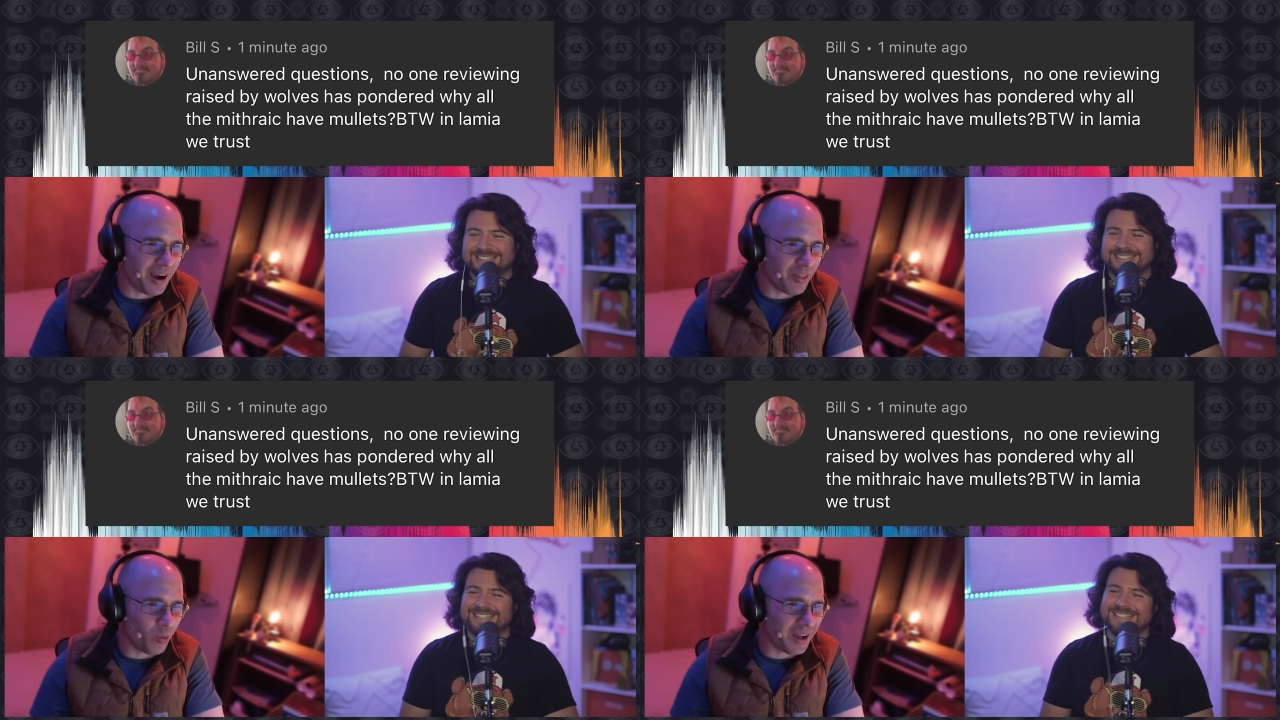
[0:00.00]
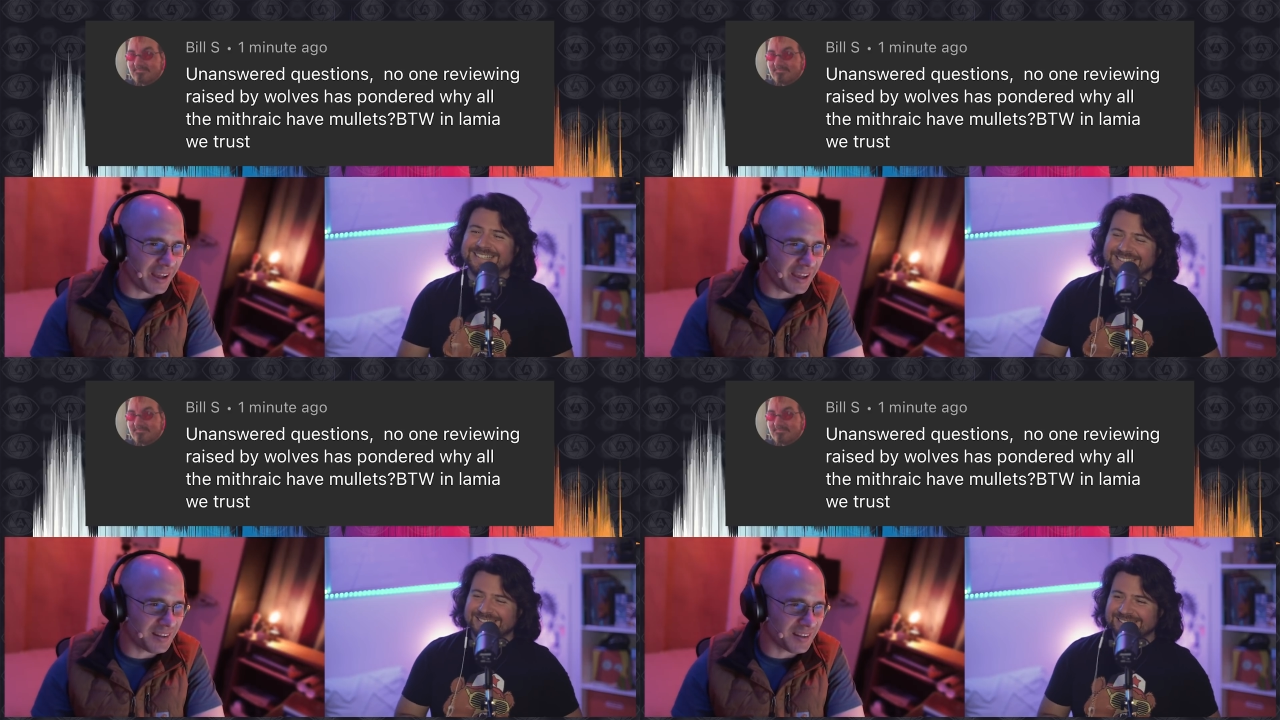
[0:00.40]
Speaker 1: By the
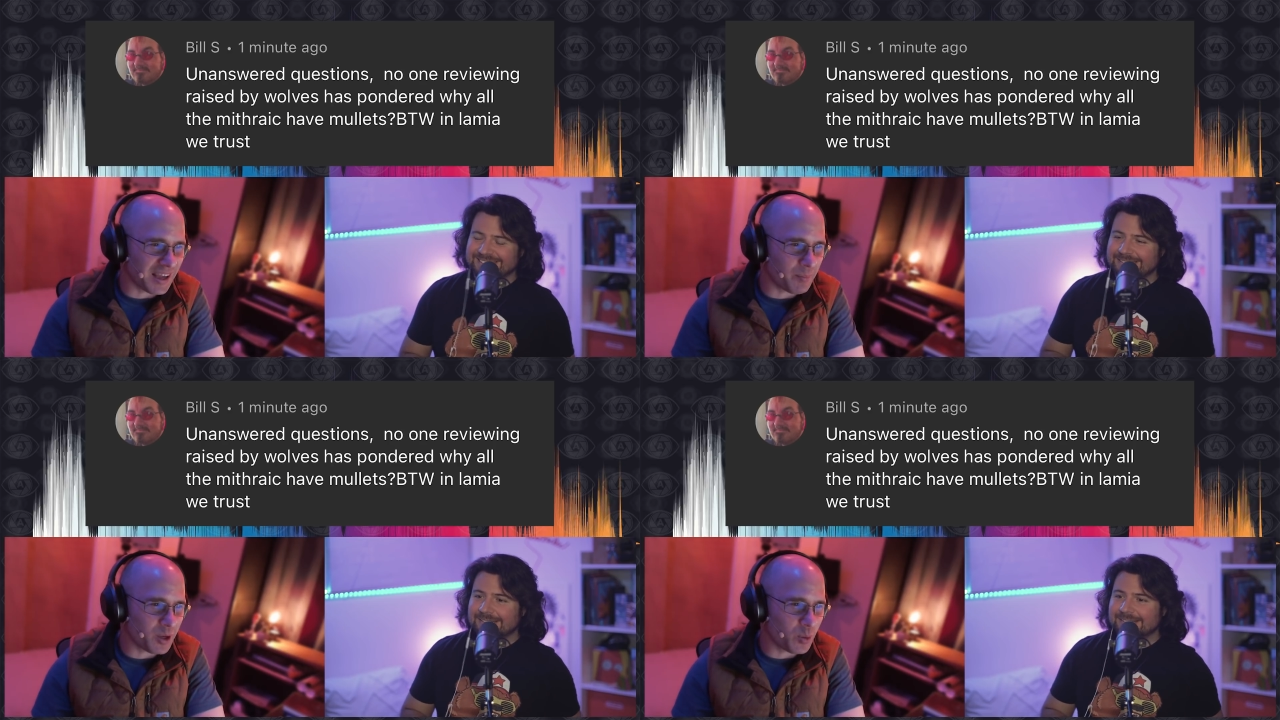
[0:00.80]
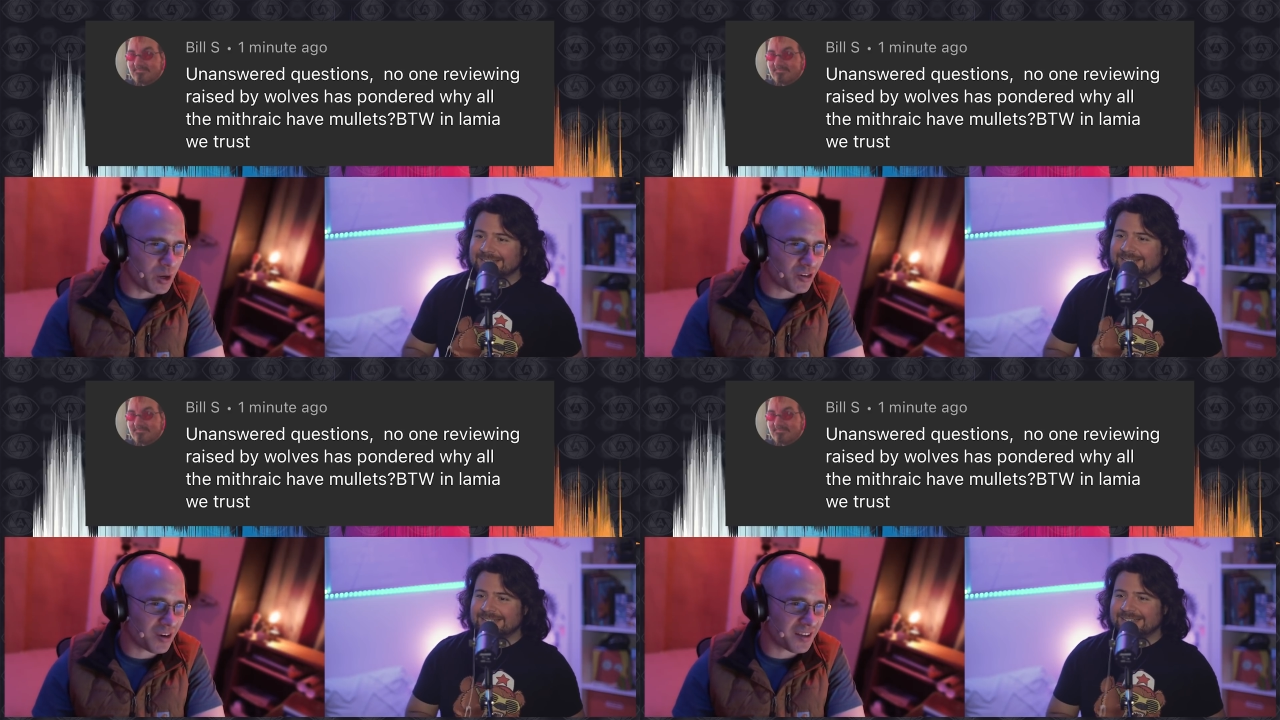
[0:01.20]
way, in Lamia we
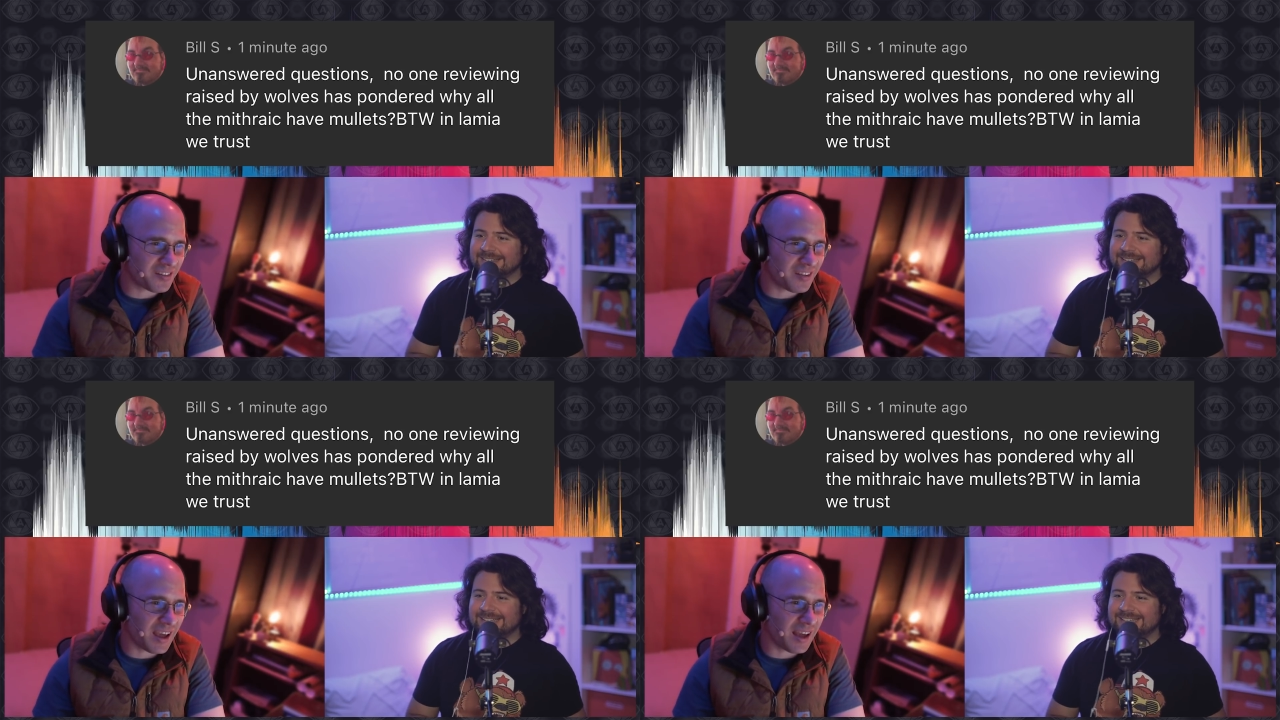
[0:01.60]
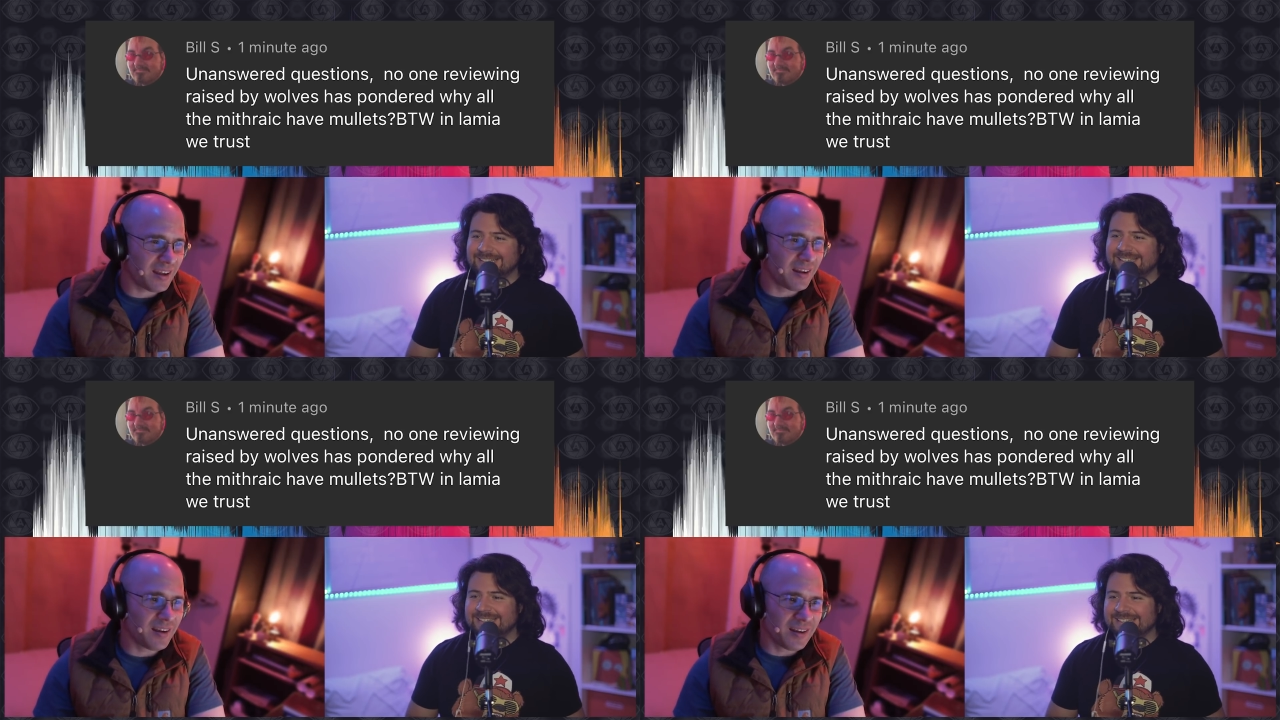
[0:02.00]
trust. Yeah.